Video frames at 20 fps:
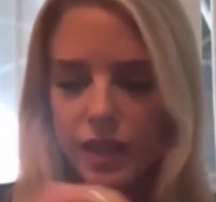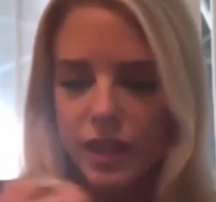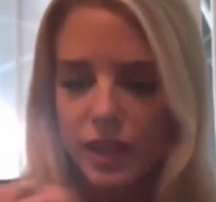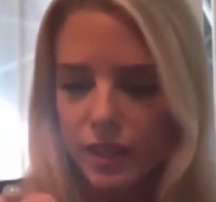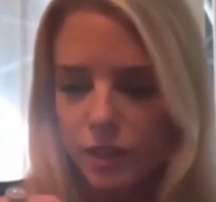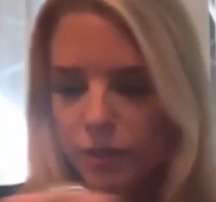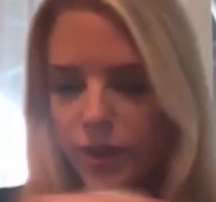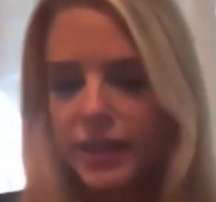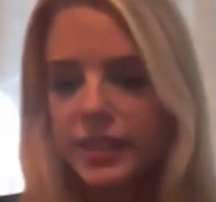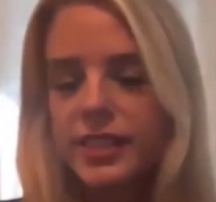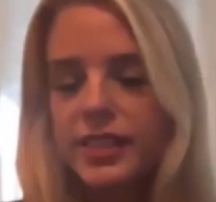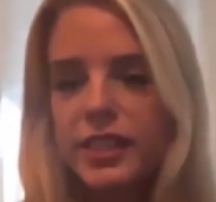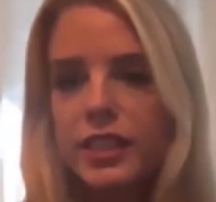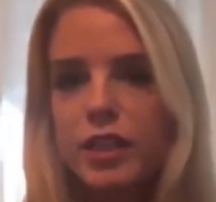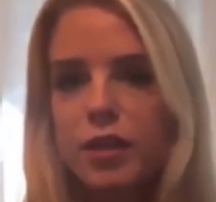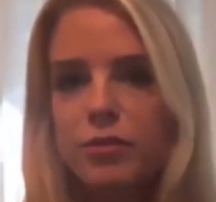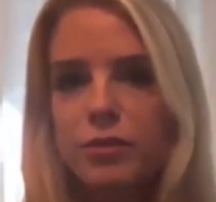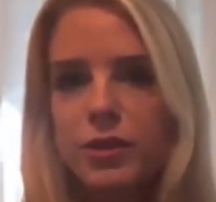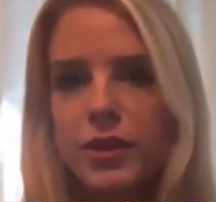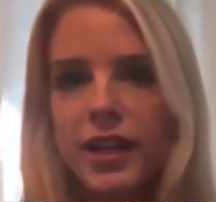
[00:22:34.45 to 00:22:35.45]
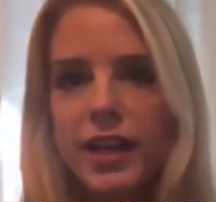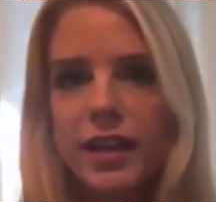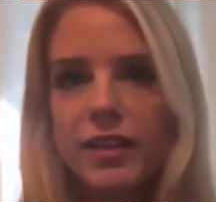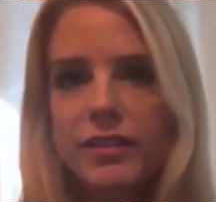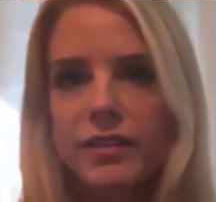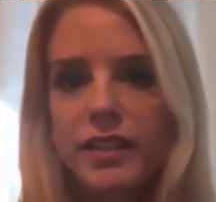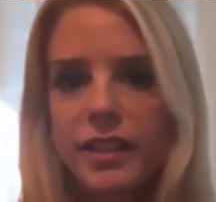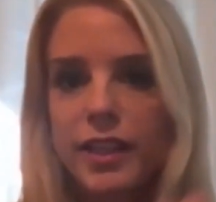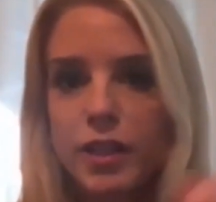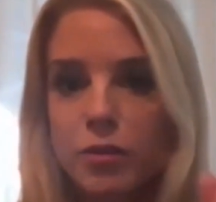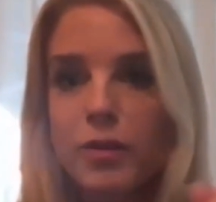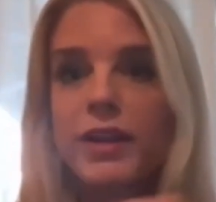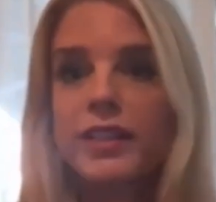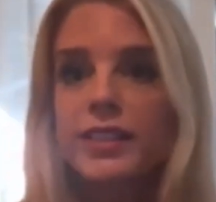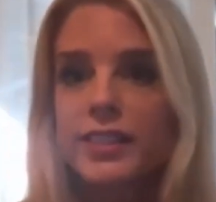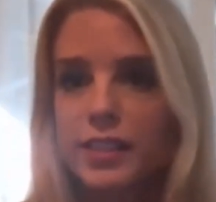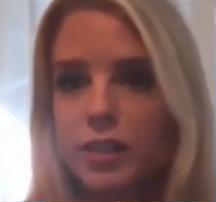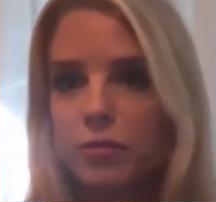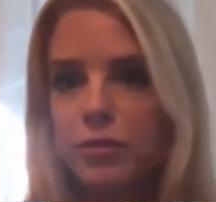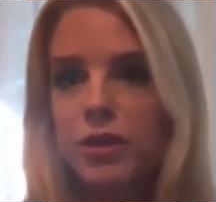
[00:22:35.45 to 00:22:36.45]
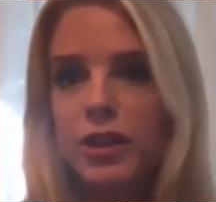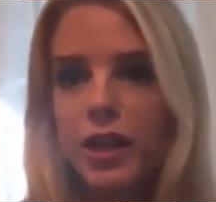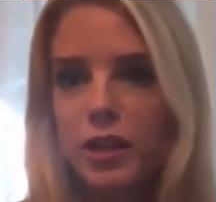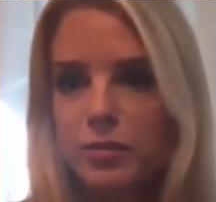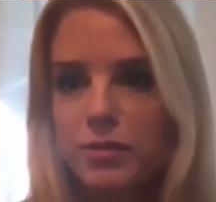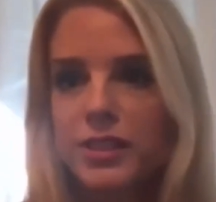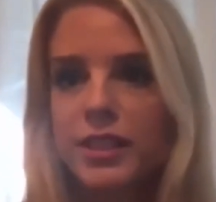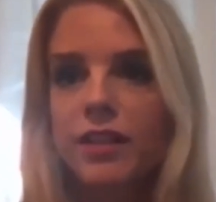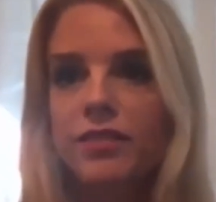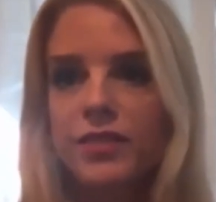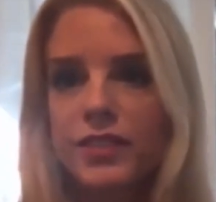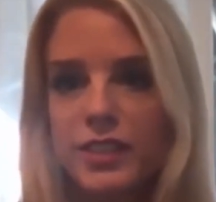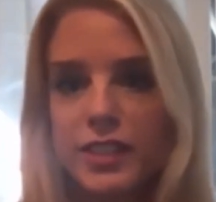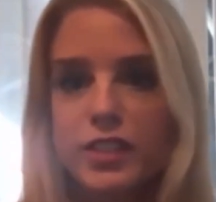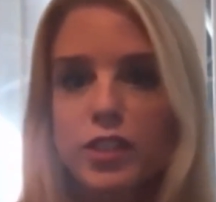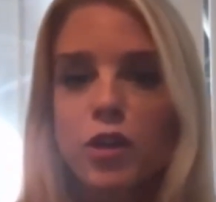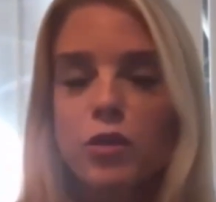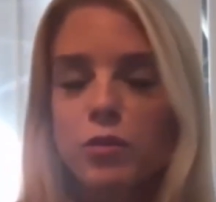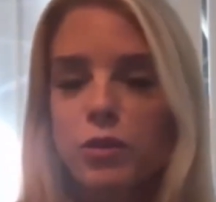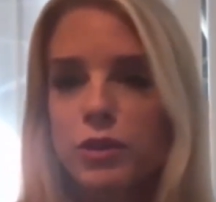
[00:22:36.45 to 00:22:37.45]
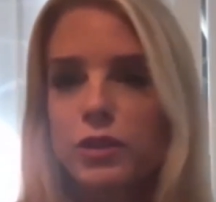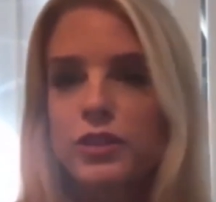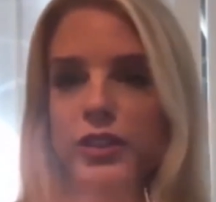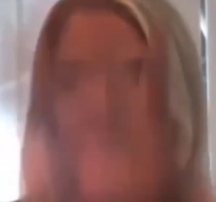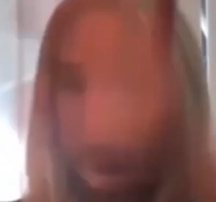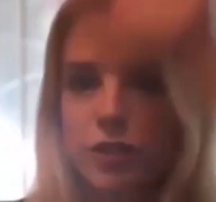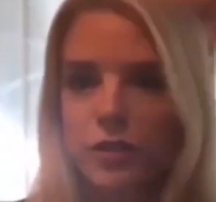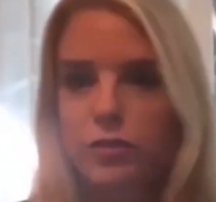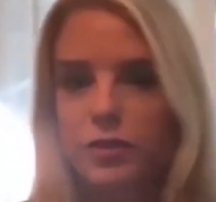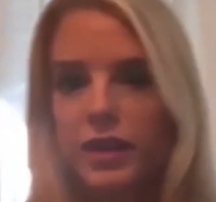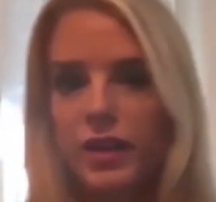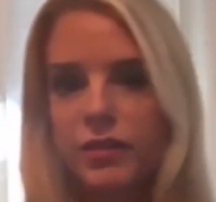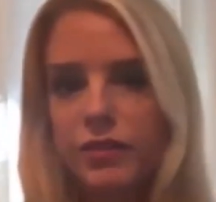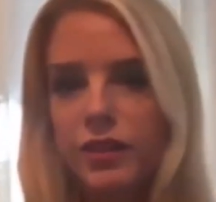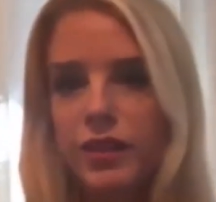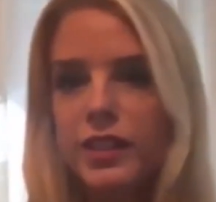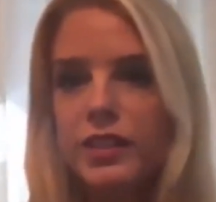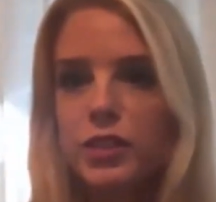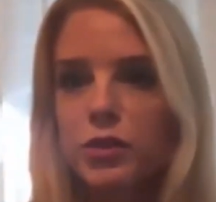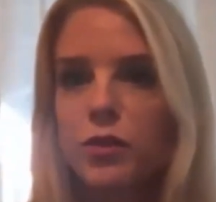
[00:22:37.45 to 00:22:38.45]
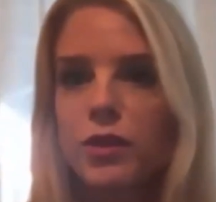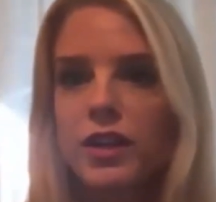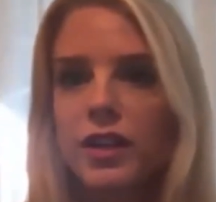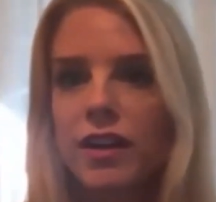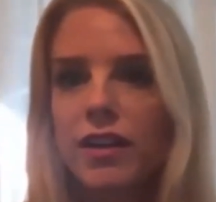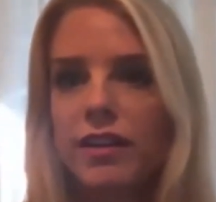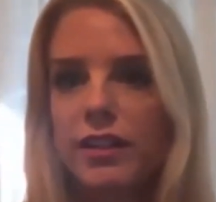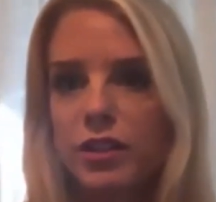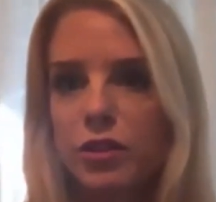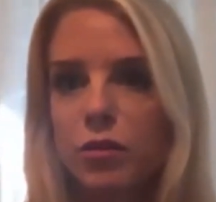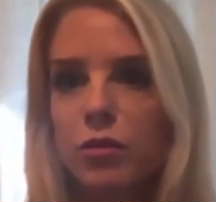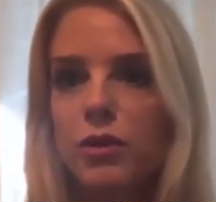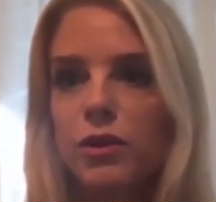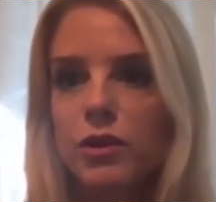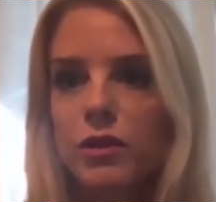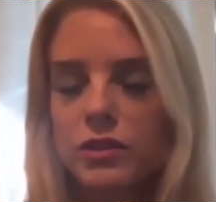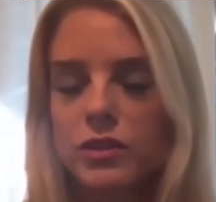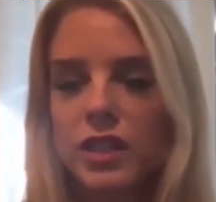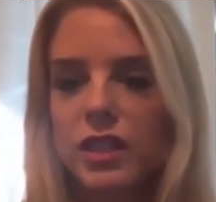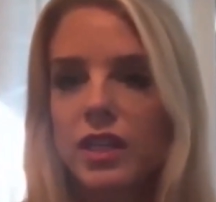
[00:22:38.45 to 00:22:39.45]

And he writes the number down. He writes the number down himself. This is our world leader when everything is going on in the world.